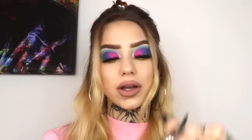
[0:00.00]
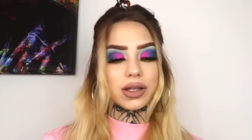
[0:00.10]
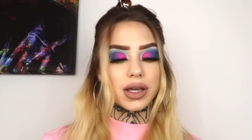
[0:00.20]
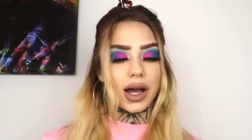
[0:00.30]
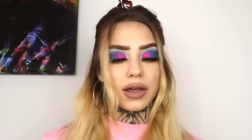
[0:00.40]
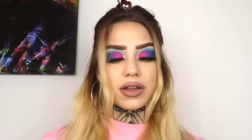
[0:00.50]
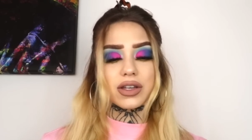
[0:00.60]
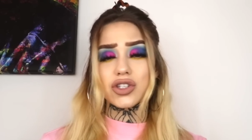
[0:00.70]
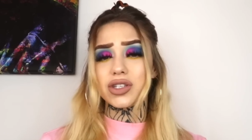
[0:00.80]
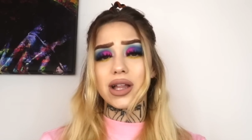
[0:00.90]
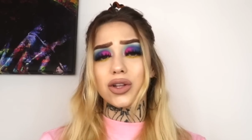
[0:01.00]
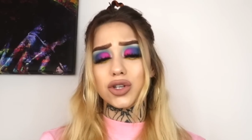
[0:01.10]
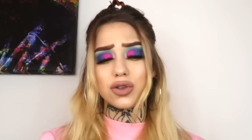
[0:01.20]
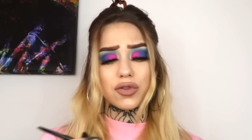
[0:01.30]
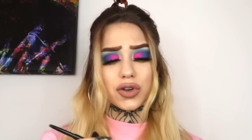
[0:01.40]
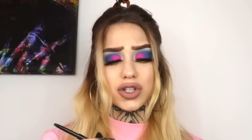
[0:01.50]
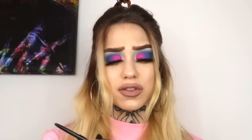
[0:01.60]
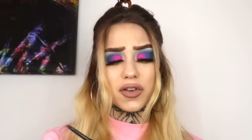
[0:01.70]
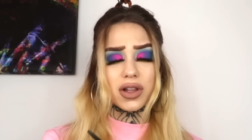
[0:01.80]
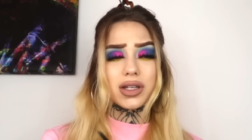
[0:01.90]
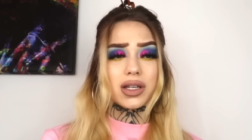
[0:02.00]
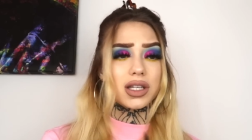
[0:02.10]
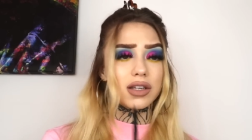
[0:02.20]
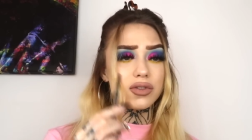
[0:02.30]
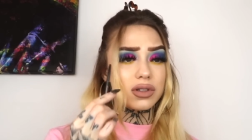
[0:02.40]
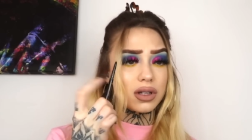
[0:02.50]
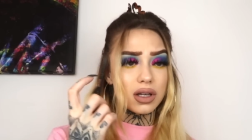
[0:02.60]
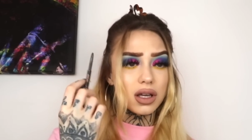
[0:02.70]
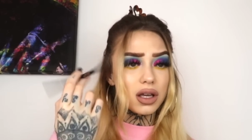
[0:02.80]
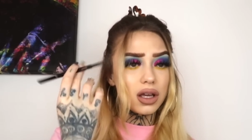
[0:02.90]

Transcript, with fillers: And yeah, I think it's just hella cute for just filling in even